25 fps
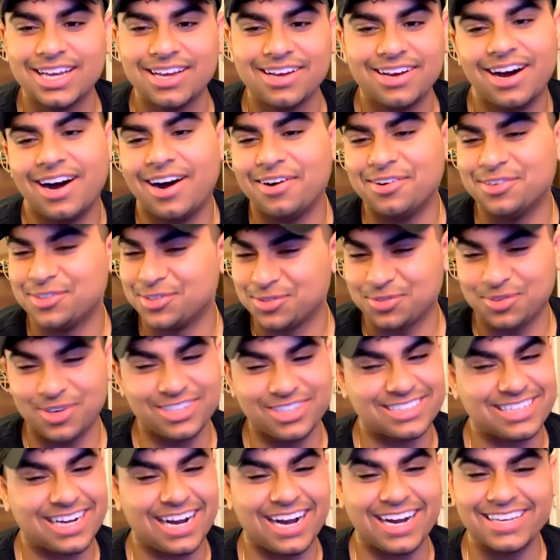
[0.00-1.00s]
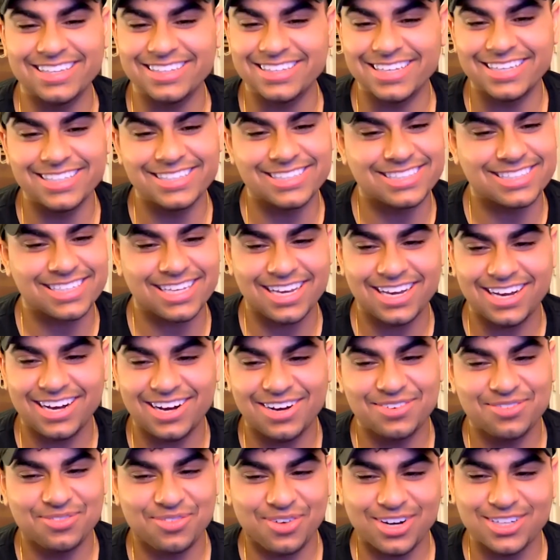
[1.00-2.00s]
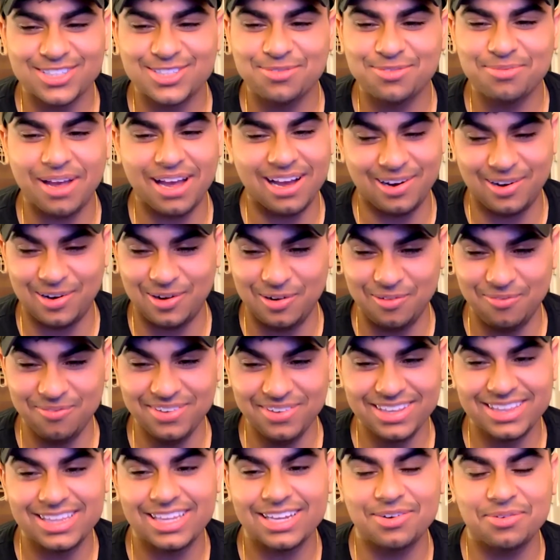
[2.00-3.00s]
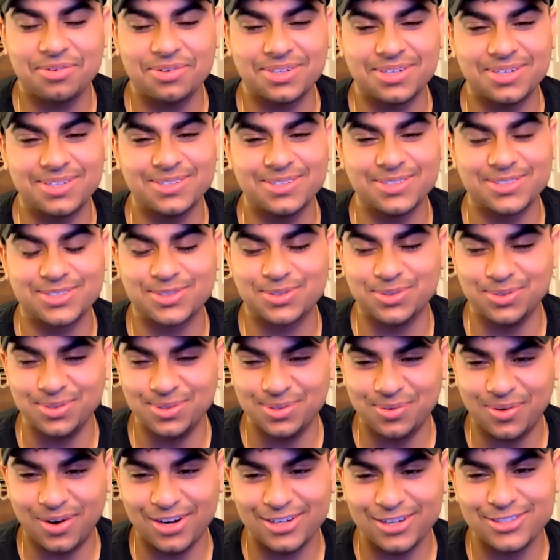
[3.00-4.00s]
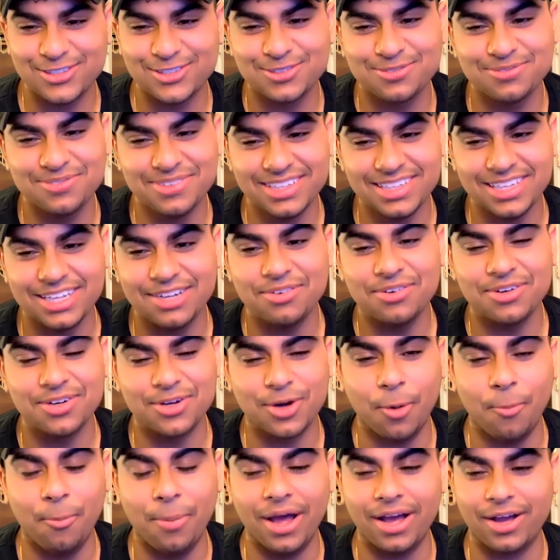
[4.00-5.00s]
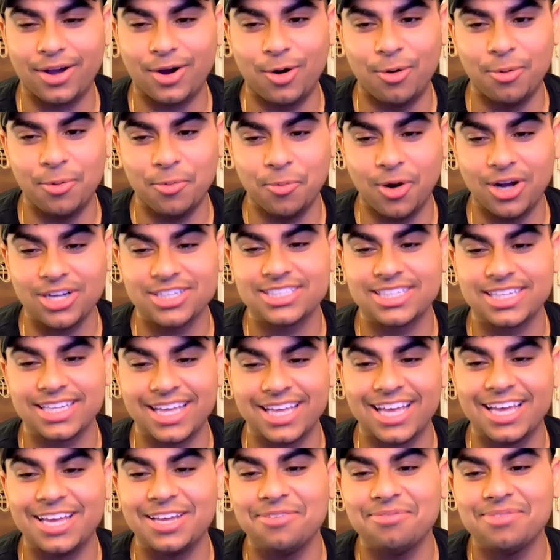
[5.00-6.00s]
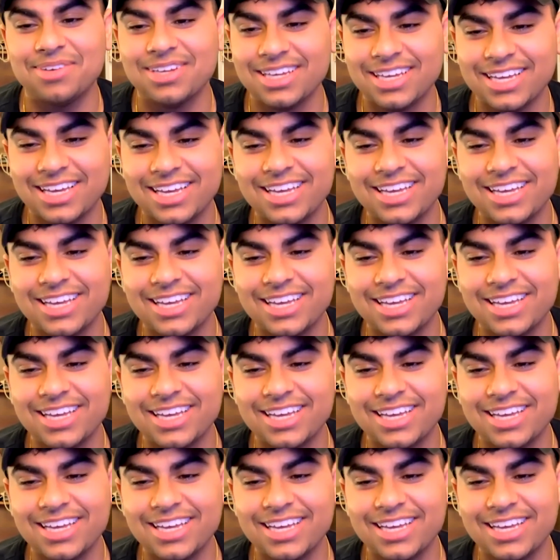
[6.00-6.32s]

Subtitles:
I would just watch highlights. I would watch them at home. Then I'll go to school and watch them. Then I'll go back home and watch the game.